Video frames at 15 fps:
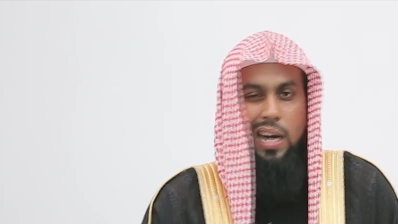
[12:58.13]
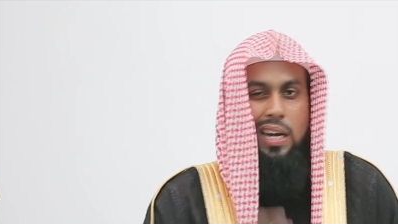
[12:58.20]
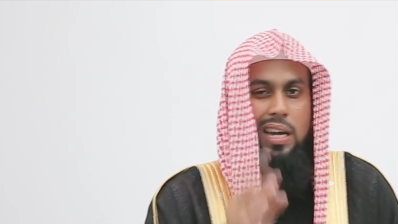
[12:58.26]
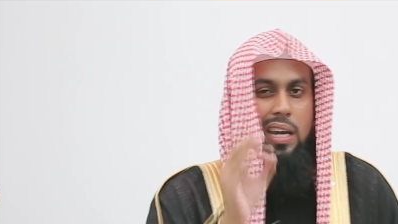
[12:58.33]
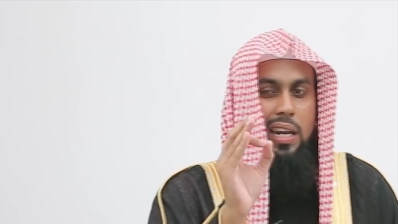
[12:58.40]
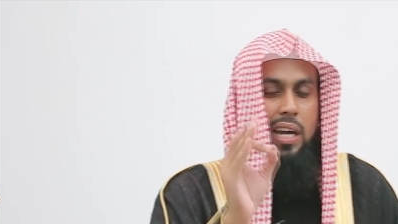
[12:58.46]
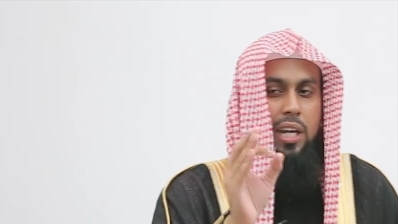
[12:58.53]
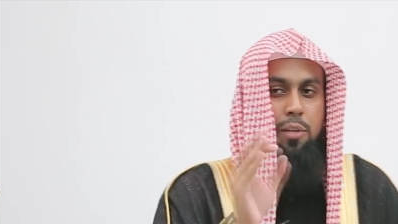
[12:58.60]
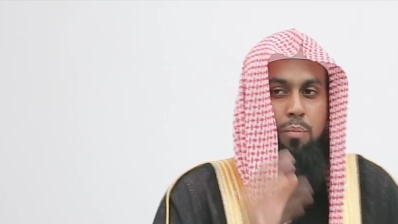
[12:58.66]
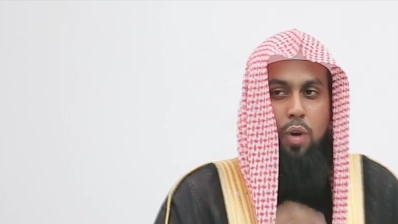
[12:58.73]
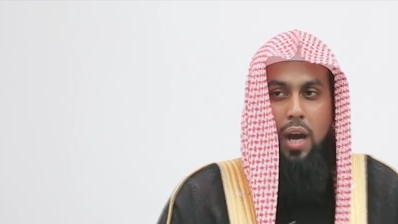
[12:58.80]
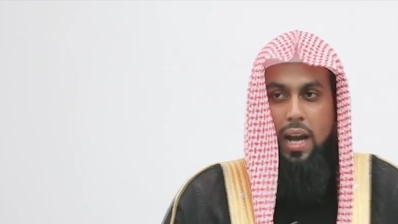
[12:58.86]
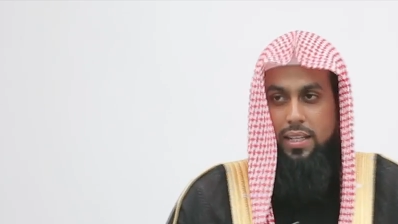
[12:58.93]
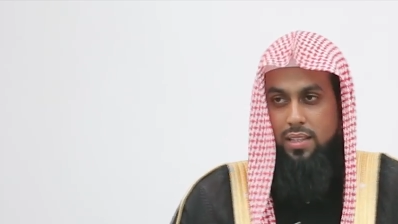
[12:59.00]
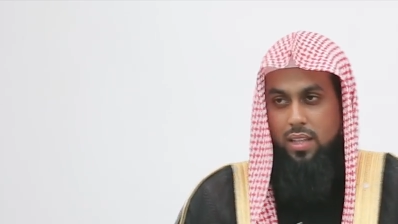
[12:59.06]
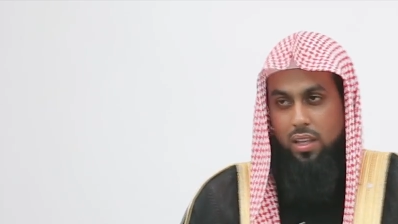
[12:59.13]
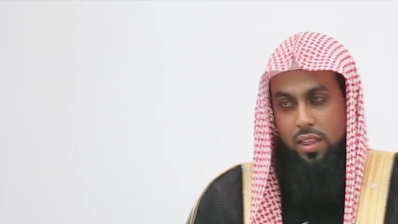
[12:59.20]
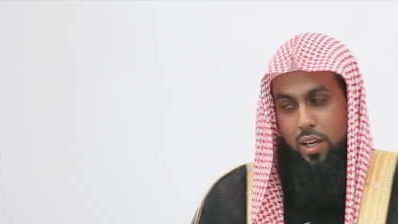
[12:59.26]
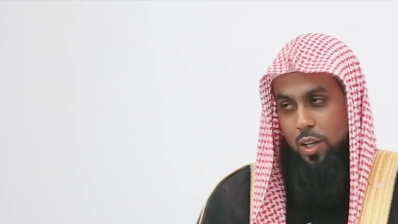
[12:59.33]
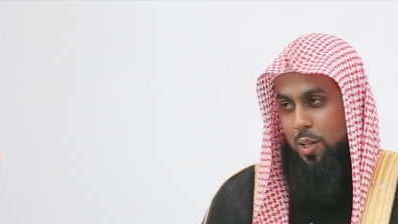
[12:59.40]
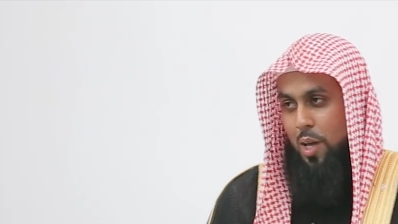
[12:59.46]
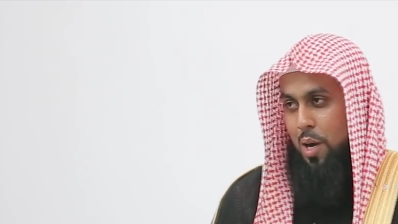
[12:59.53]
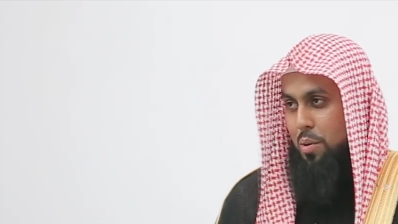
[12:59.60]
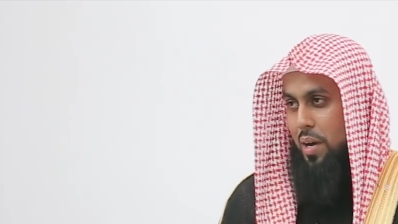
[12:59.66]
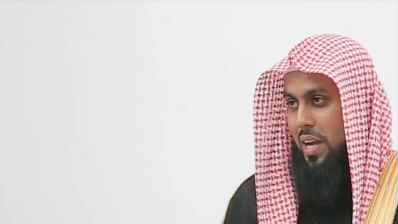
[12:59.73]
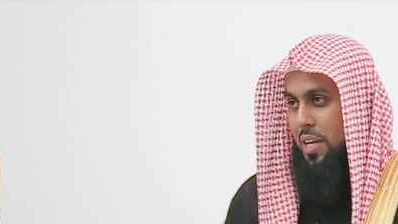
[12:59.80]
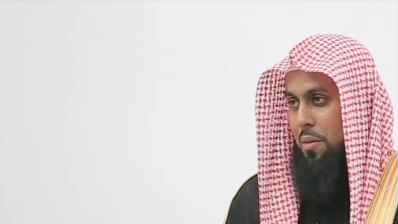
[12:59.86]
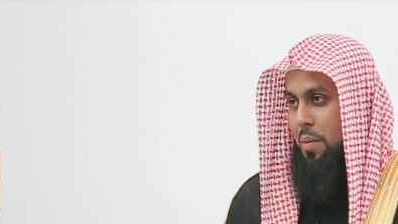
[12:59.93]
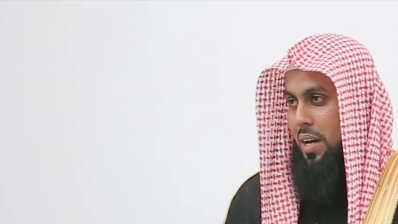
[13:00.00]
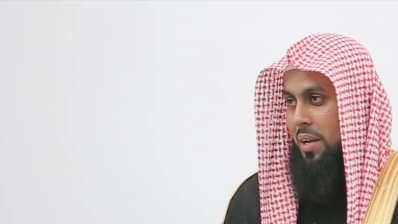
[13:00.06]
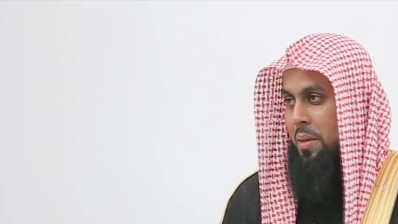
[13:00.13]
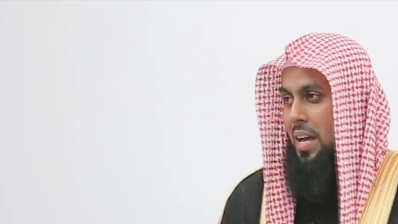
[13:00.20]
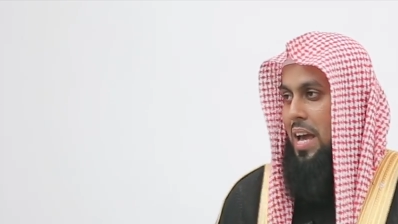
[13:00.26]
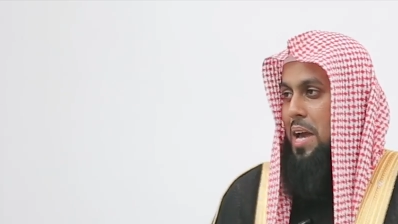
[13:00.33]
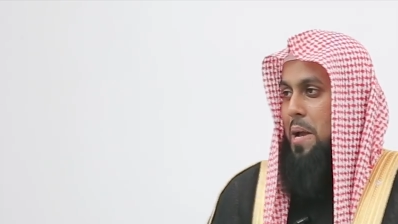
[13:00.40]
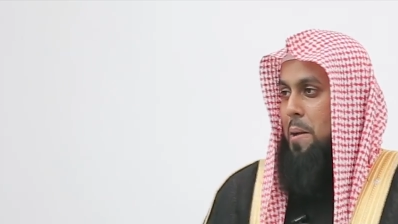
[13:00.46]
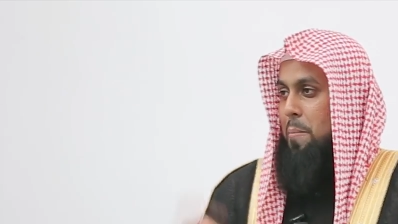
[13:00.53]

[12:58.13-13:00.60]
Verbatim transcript: a great muhaddith, Allahu Akbar.